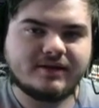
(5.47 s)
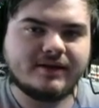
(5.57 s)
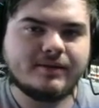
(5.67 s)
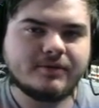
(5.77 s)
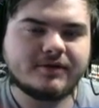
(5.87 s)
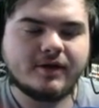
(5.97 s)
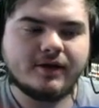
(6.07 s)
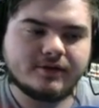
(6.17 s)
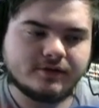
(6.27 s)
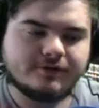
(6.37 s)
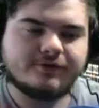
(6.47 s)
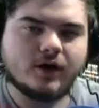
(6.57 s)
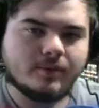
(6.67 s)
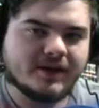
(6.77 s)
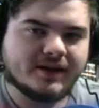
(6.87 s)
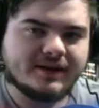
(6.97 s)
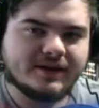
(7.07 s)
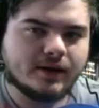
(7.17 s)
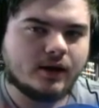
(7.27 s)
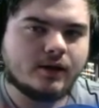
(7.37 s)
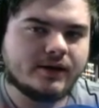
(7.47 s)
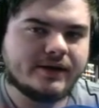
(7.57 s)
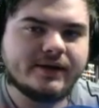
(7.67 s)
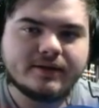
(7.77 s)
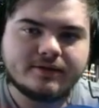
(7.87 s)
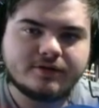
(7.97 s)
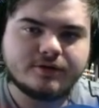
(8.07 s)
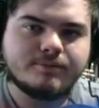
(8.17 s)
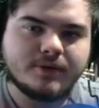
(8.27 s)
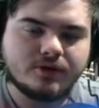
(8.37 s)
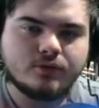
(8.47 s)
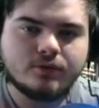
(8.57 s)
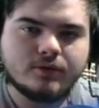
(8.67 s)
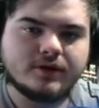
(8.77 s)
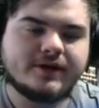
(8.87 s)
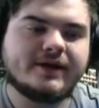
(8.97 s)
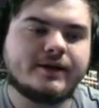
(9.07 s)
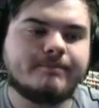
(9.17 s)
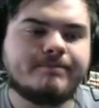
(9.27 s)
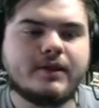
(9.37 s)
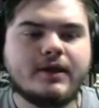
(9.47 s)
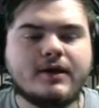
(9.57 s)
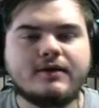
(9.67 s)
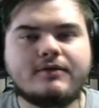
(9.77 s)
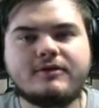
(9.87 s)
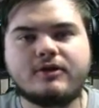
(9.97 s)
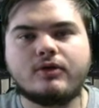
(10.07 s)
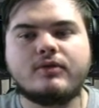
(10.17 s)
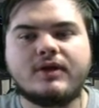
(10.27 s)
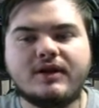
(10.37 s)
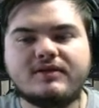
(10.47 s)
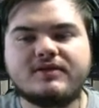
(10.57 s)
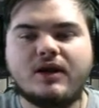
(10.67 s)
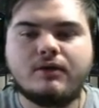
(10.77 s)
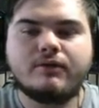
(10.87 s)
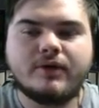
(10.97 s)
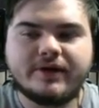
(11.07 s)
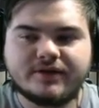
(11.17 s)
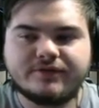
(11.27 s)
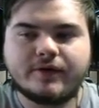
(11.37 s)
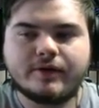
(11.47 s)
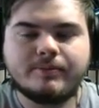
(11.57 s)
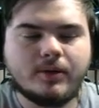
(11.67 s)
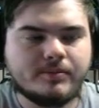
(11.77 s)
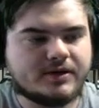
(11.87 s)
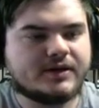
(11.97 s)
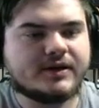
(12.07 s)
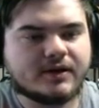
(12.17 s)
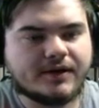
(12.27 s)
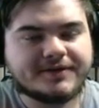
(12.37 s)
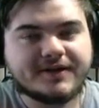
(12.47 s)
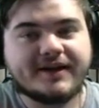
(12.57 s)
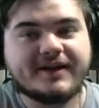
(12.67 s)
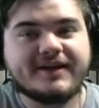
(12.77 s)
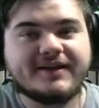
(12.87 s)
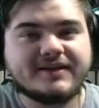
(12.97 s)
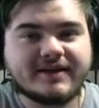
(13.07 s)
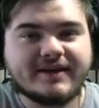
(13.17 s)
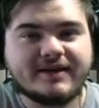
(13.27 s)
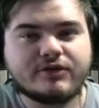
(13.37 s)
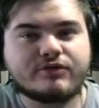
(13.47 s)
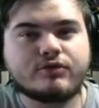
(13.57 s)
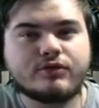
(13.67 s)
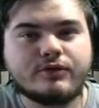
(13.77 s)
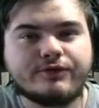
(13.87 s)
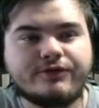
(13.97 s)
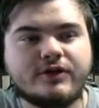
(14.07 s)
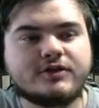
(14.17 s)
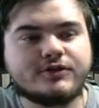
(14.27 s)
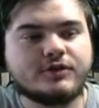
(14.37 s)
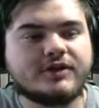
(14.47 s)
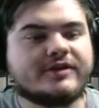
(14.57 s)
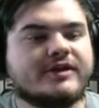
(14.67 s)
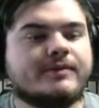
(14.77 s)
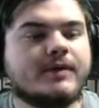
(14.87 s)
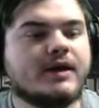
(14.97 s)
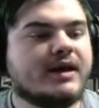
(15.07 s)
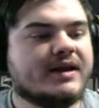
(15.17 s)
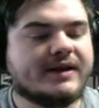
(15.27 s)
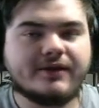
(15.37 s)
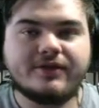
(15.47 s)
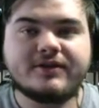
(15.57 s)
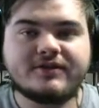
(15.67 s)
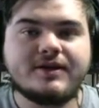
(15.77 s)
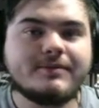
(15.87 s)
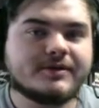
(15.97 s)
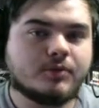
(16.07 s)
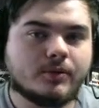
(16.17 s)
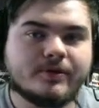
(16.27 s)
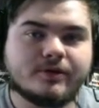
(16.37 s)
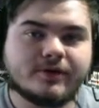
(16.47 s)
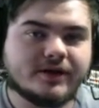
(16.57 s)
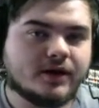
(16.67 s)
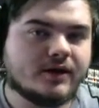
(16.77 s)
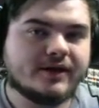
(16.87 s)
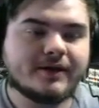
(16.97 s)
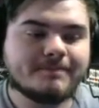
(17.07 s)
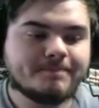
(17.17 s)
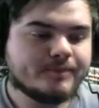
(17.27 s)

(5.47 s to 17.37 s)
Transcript: teams to farm in the early to middle game. So let's start with one that's very popular here guys and it is a crew first order team. Now this team is popular in the early game